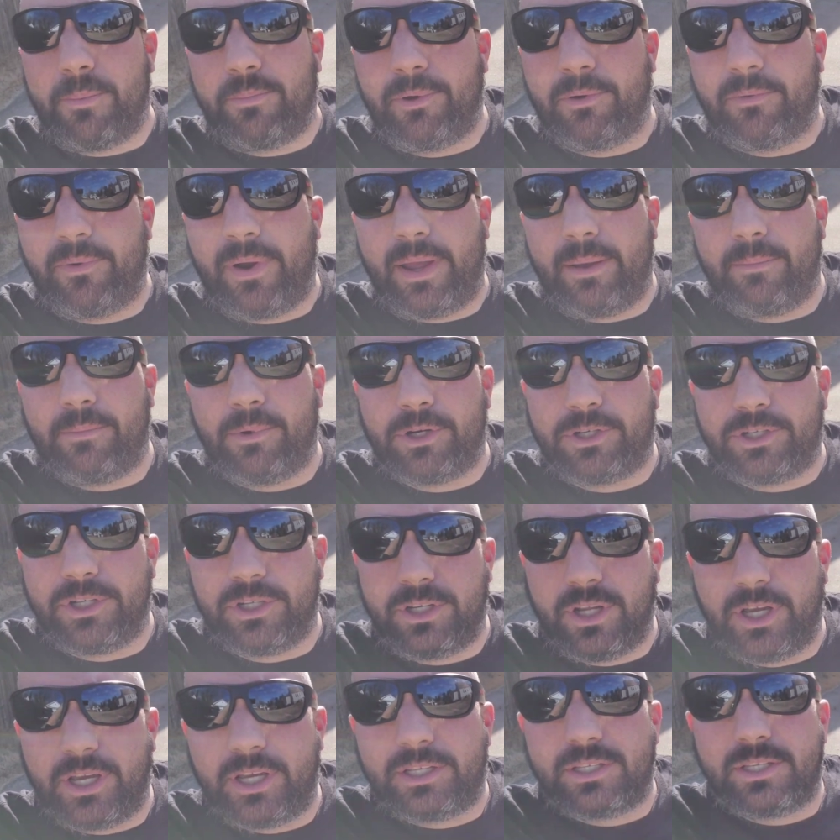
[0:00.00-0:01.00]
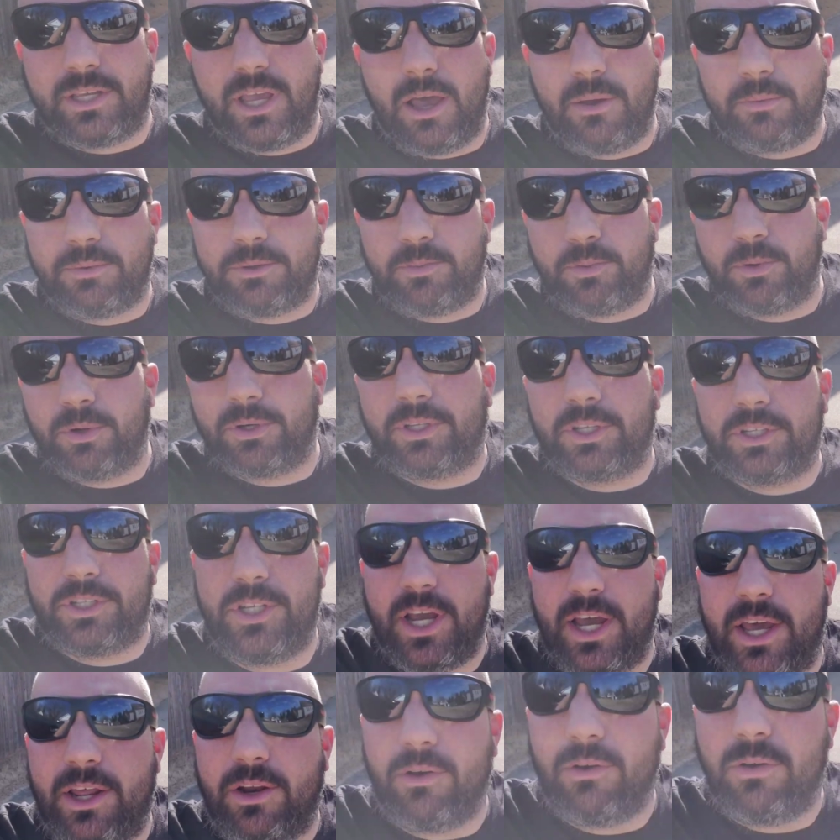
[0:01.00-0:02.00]
up your Ram merchandise, help support the
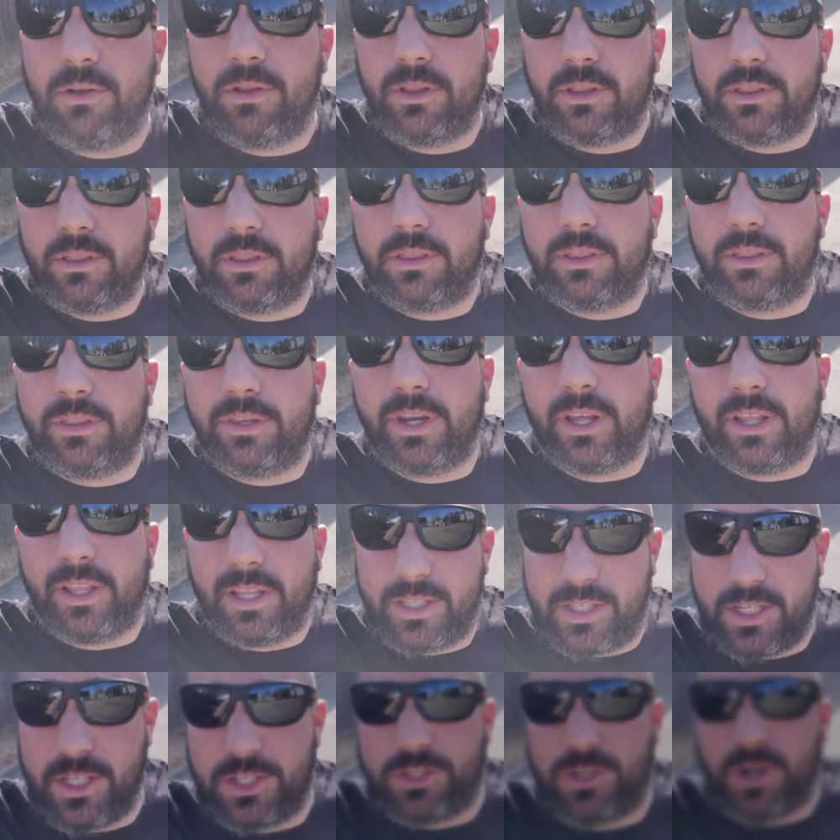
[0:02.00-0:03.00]
channel. Now let's get